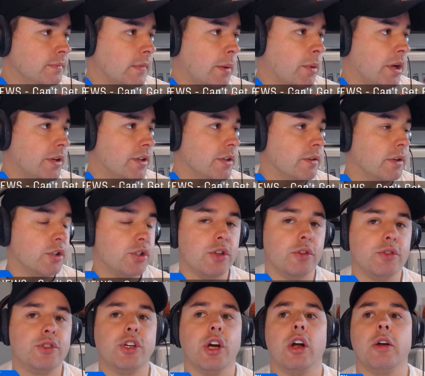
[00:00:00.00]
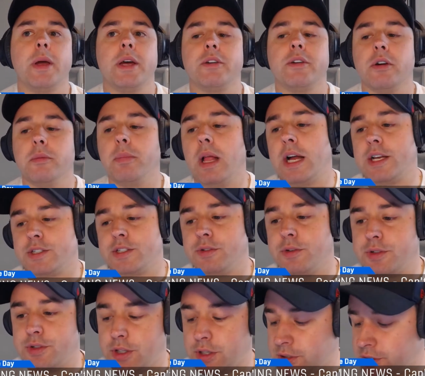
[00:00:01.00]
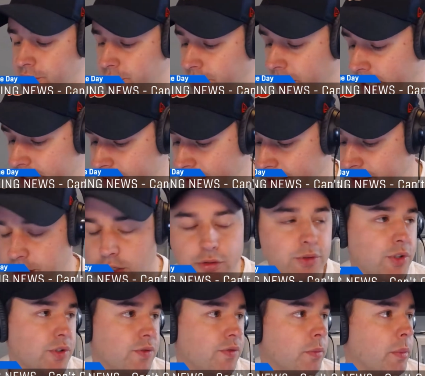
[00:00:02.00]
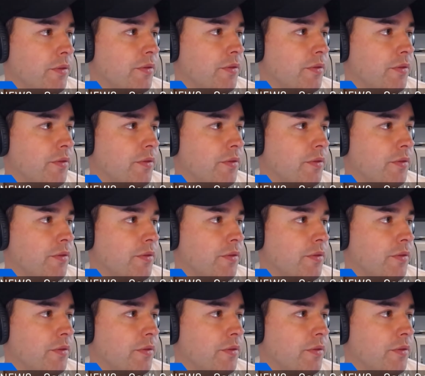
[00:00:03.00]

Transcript: I'm not doing it. So Charmander and Blastoise are the two guys I know just from my